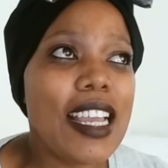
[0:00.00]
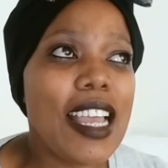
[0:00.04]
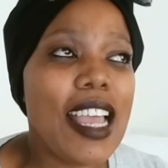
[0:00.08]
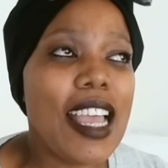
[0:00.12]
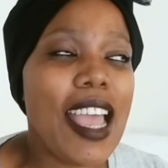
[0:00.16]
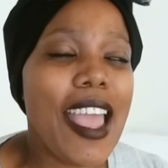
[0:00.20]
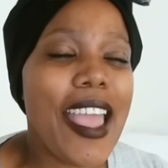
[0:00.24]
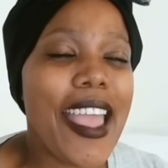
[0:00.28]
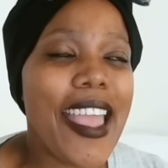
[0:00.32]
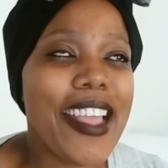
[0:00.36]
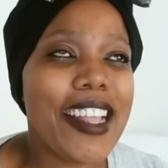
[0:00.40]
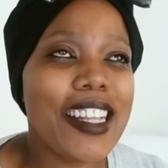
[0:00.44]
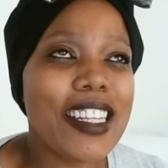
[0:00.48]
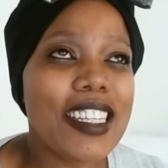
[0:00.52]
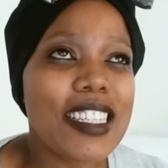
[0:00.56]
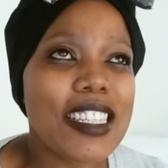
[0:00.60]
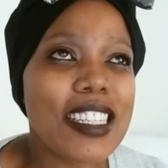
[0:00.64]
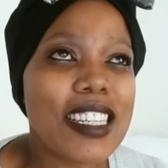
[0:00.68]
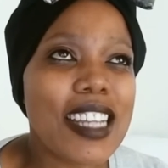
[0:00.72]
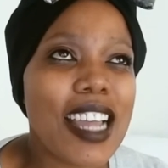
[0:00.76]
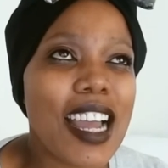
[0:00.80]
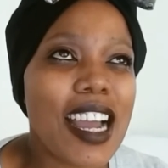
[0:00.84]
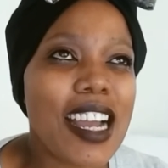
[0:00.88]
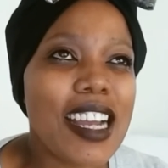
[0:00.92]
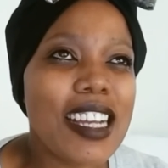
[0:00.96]
and
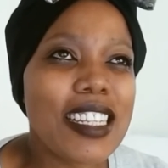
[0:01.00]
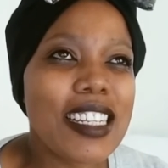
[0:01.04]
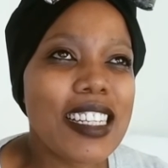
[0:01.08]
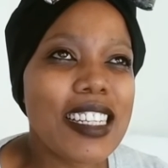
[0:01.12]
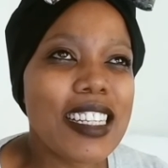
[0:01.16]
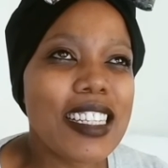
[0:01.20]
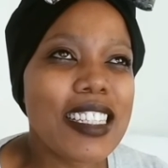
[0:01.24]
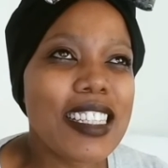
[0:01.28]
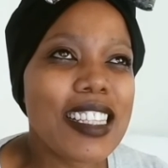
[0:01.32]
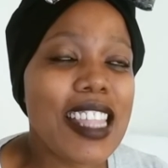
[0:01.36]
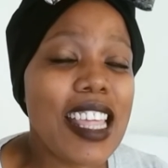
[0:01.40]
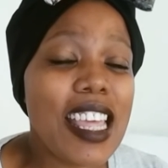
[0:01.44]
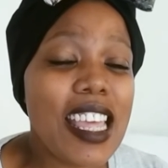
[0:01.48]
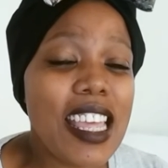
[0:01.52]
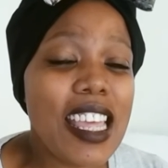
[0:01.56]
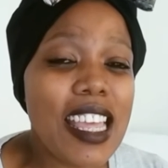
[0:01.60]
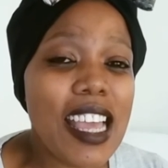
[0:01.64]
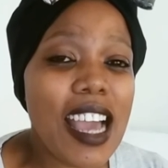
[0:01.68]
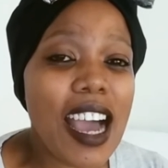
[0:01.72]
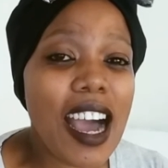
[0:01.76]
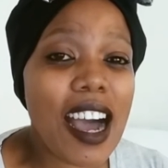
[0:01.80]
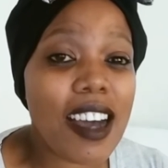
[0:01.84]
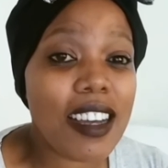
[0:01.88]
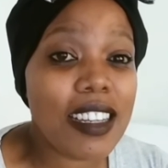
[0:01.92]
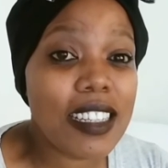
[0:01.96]
there
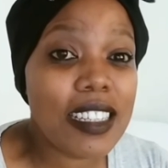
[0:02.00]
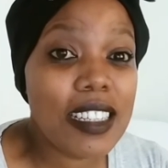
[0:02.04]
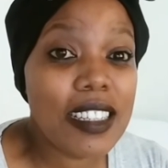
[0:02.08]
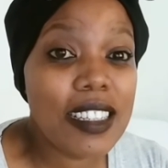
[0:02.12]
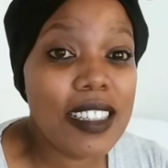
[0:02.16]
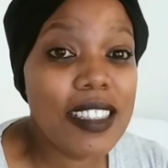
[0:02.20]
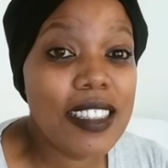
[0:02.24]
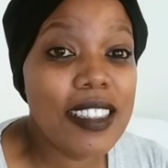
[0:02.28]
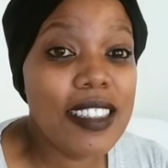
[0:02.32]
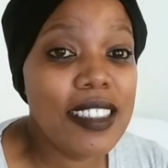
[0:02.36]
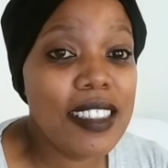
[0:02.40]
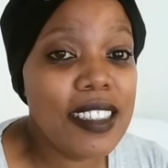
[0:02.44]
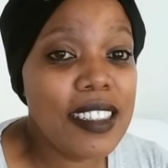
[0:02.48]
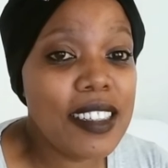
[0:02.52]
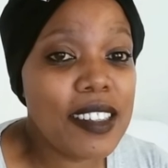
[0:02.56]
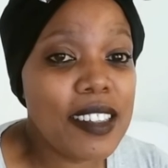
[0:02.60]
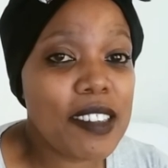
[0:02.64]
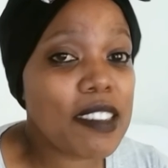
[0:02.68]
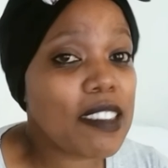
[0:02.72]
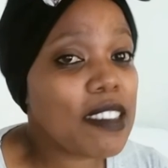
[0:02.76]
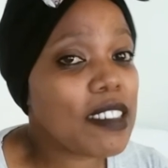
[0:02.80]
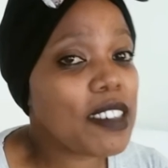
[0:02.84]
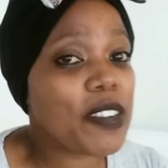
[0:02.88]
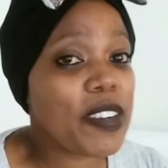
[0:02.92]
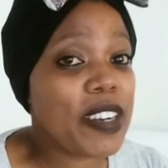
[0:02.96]
are
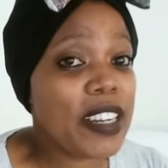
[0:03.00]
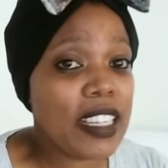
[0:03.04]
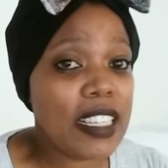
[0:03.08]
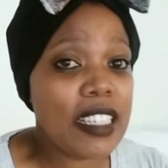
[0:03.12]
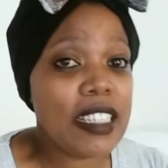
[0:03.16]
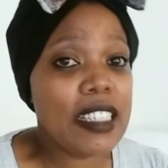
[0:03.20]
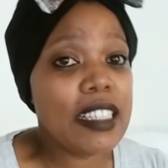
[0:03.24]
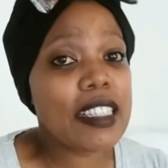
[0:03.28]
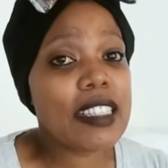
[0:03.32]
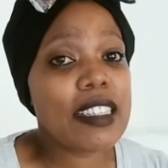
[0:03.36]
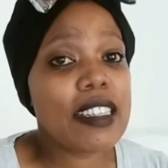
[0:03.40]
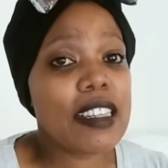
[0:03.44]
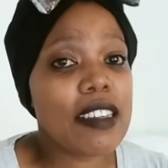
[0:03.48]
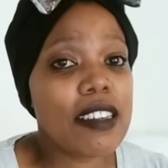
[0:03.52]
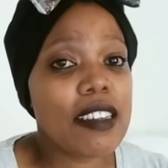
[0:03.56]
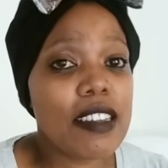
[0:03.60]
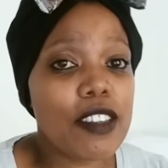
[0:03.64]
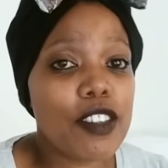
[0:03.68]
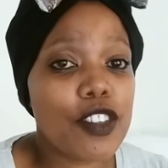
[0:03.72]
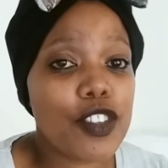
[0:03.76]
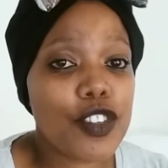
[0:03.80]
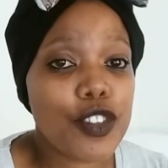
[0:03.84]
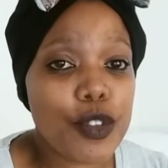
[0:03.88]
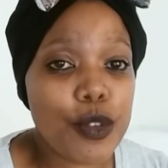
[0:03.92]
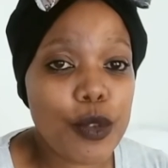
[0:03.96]
degrees
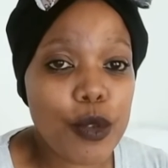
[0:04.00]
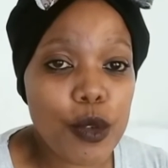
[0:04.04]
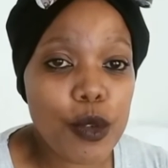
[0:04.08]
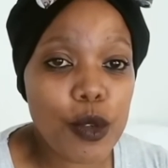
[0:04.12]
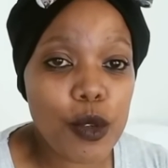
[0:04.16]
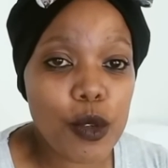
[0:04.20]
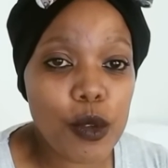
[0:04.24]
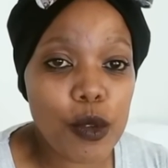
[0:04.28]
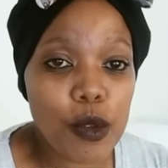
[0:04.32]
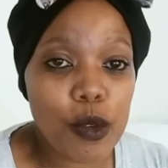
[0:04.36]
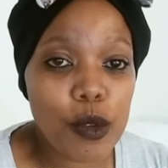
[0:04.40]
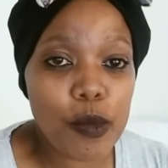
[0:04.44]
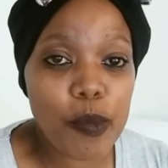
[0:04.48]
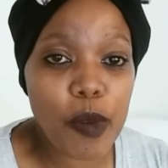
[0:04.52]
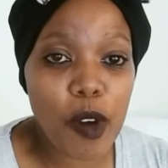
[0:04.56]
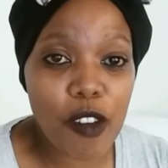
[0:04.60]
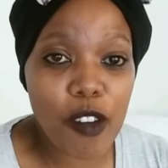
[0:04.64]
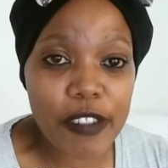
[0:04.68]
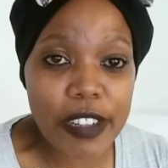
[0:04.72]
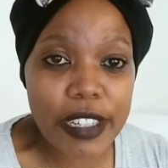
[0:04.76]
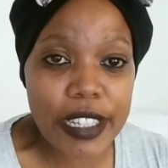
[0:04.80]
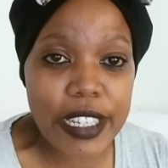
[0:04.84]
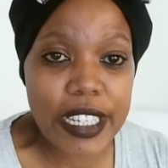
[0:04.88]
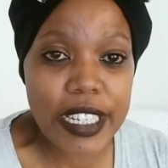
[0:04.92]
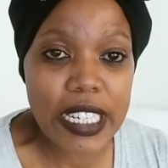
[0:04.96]
to
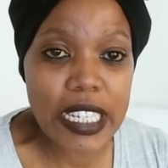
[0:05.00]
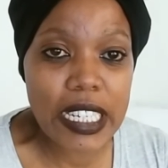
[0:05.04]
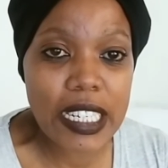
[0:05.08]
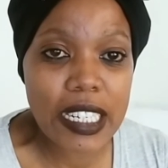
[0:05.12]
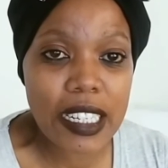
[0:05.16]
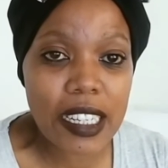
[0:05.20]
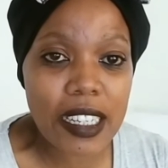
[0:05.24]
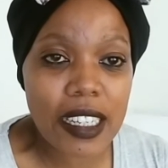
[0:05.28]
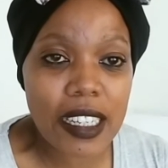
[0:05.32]
poverty,